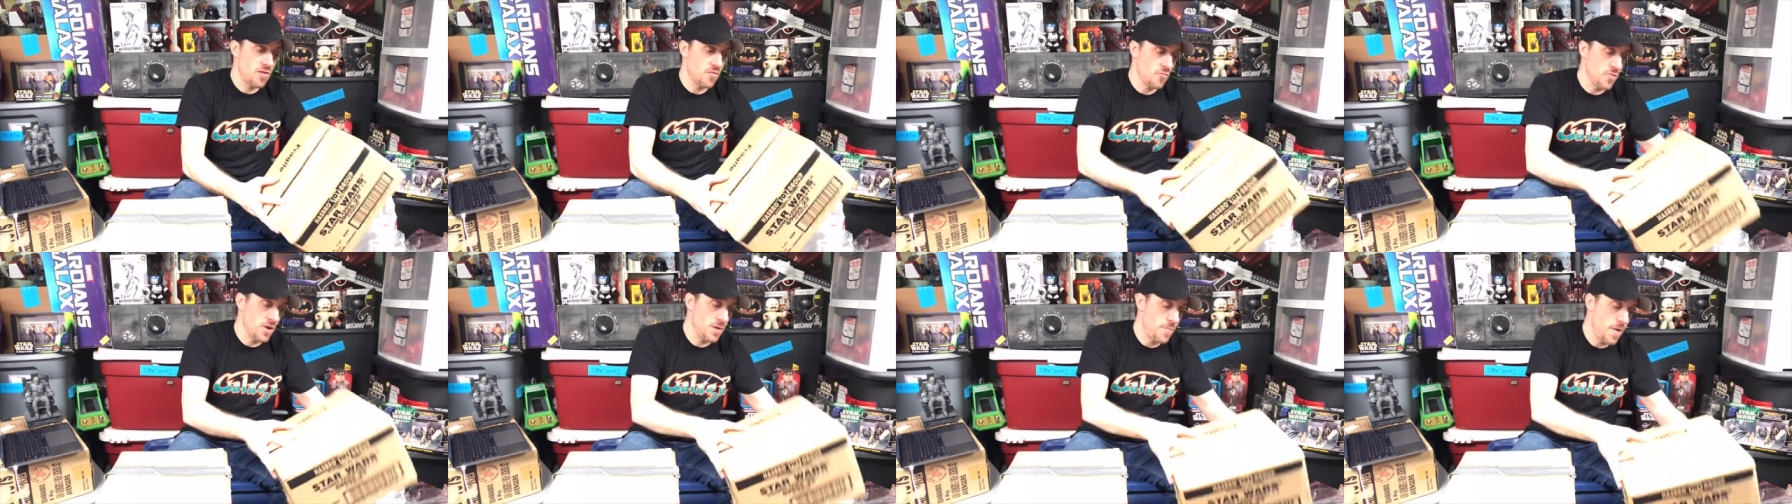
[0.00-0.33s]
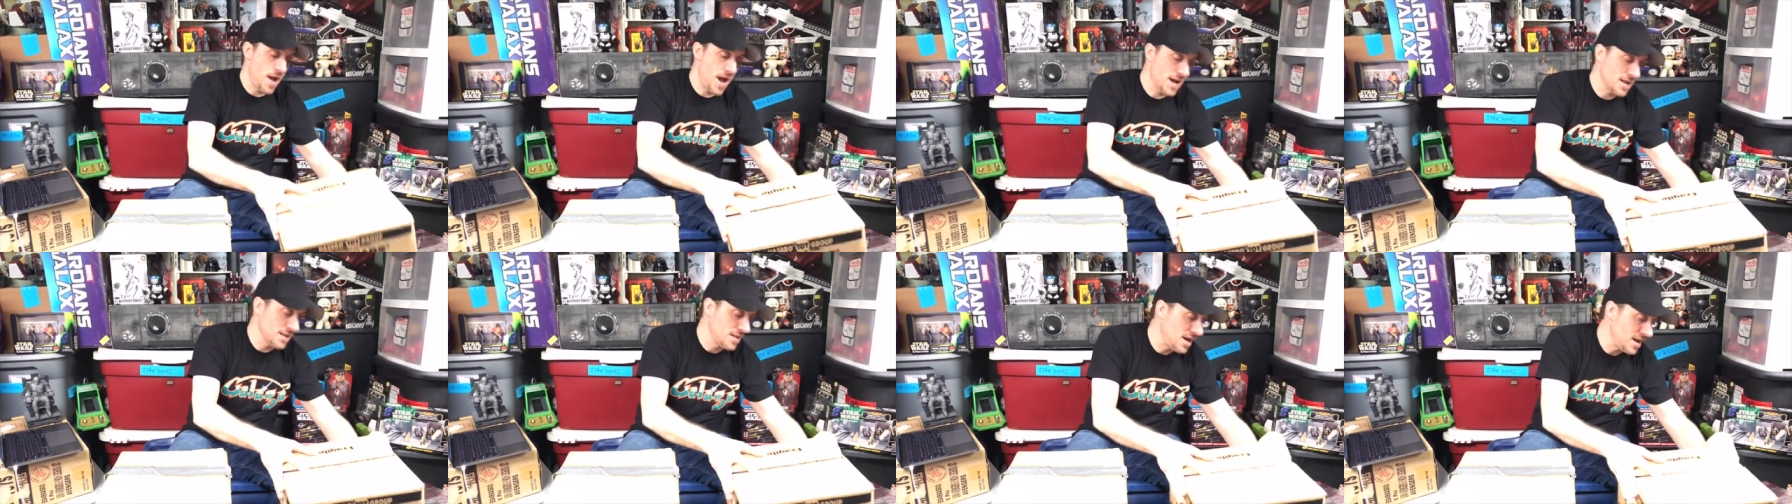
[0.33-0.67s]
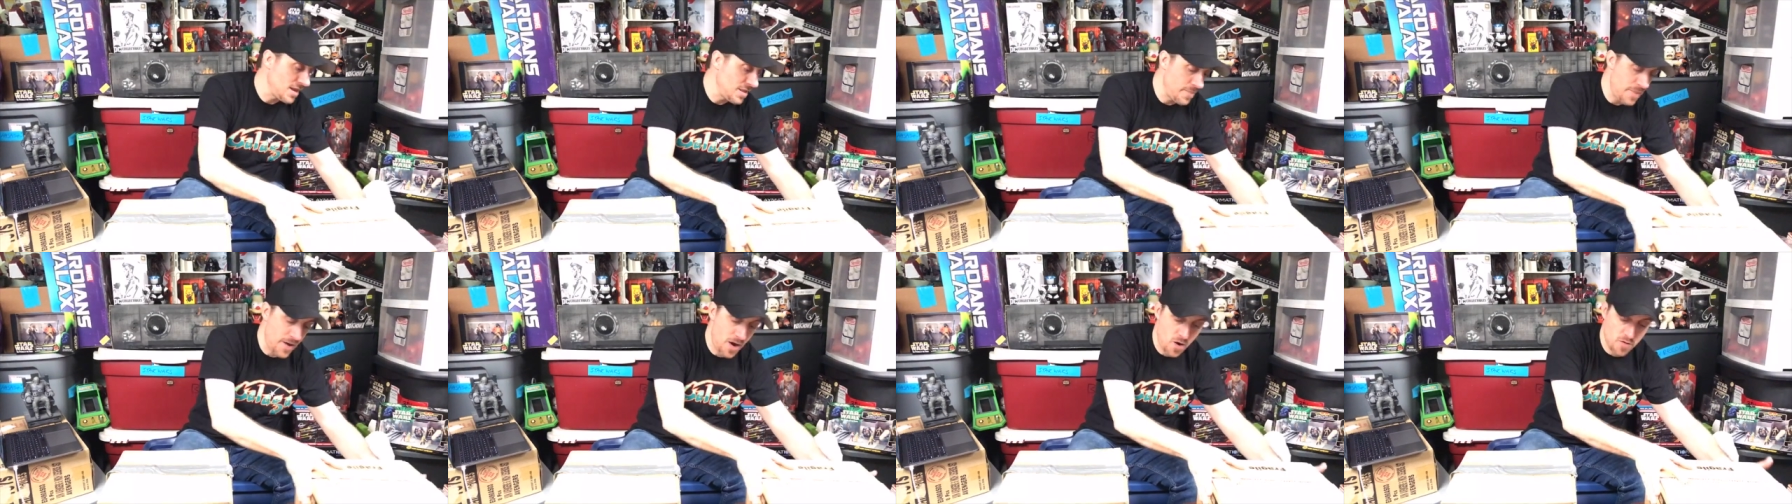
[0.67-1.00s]
and repack a lot
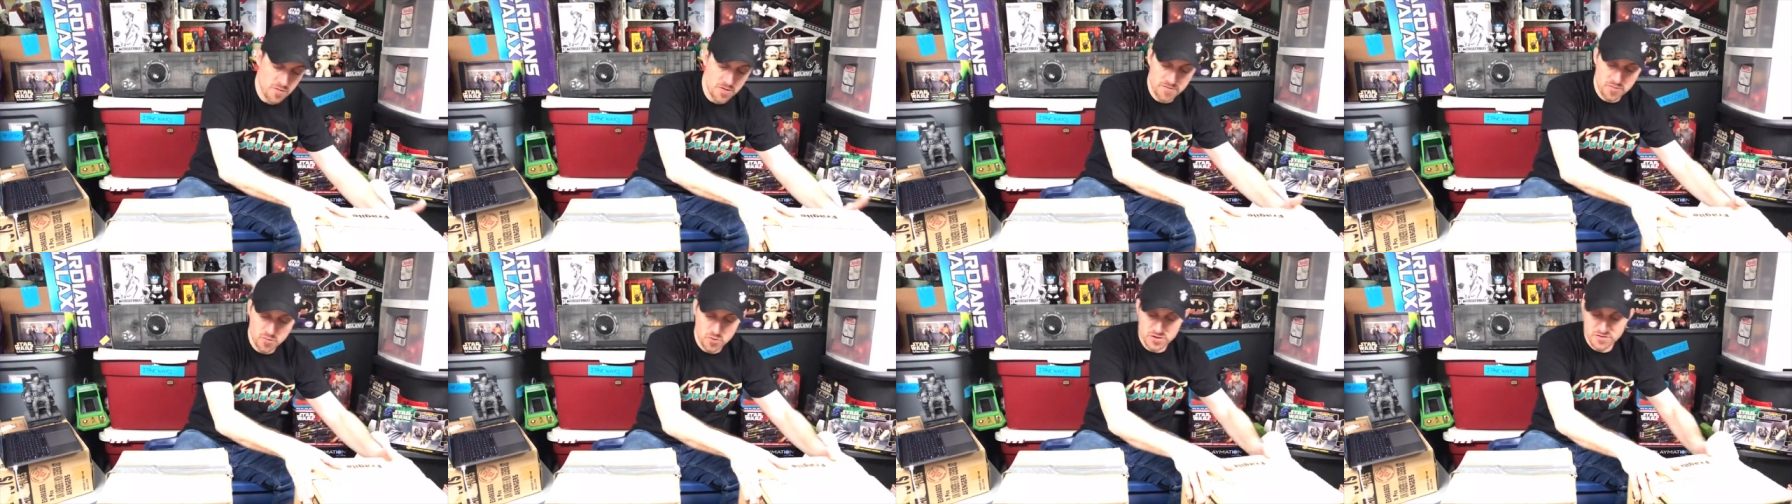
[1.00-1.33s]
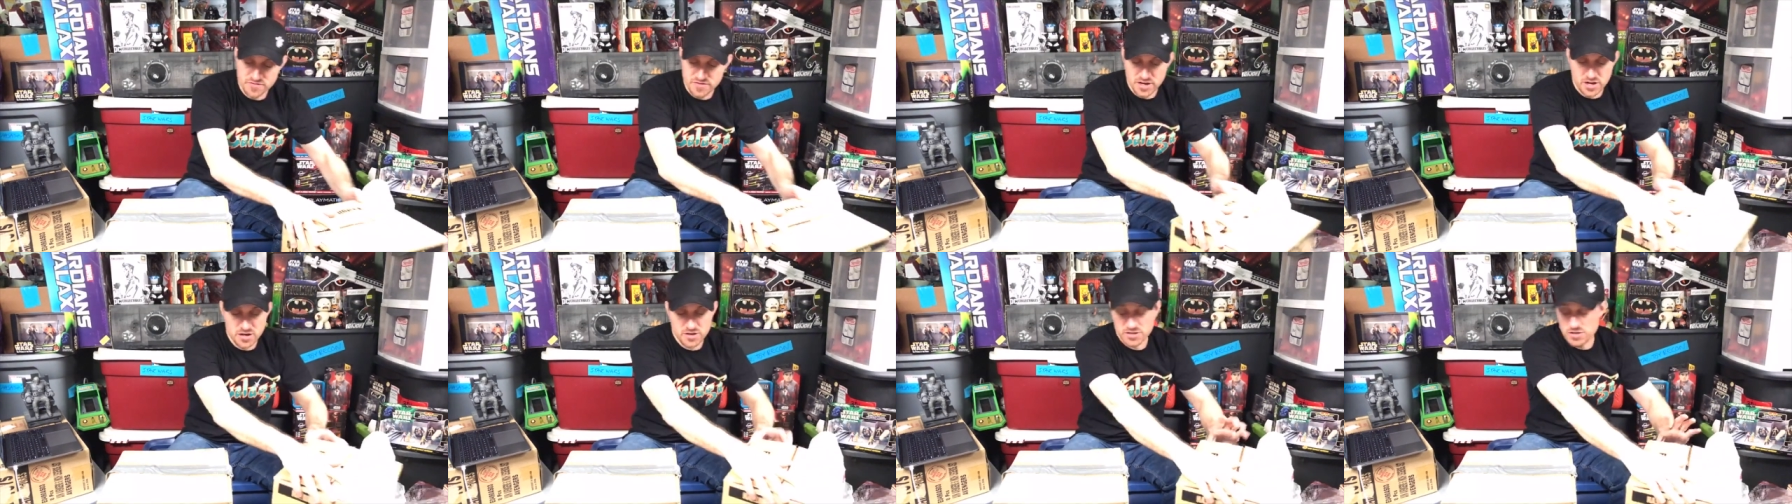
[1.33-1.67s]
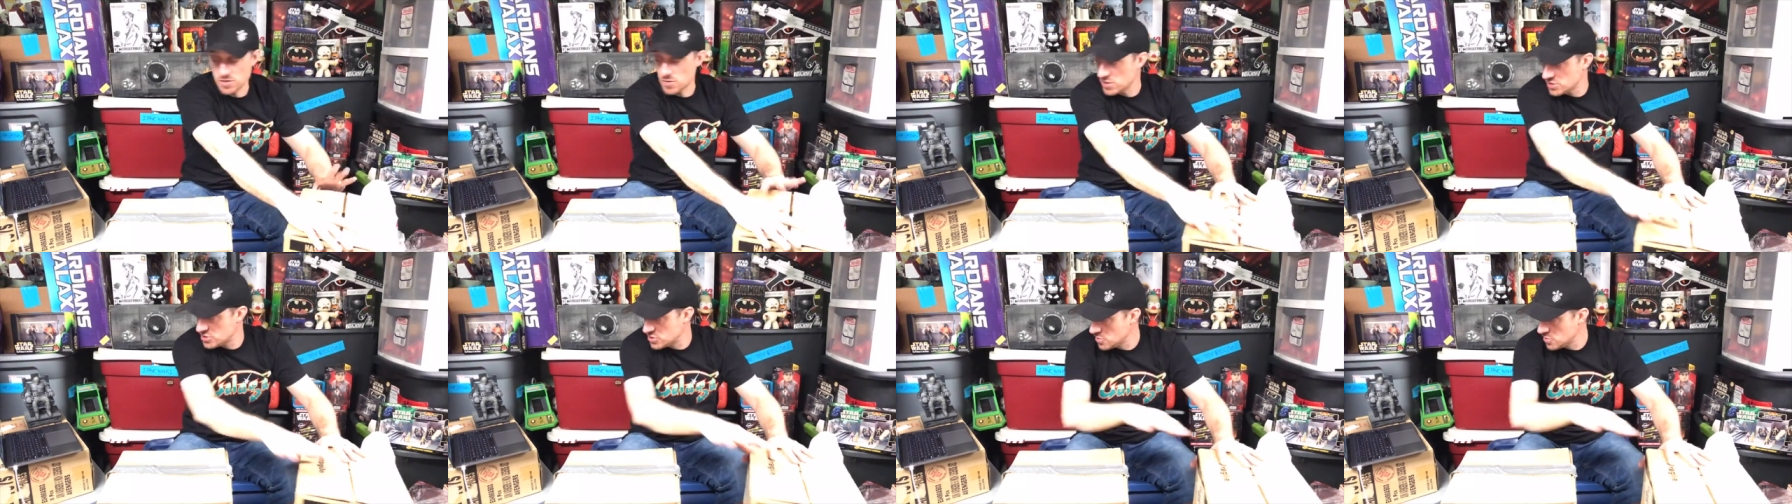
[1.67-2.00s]
of the Power of the Force figures. So let's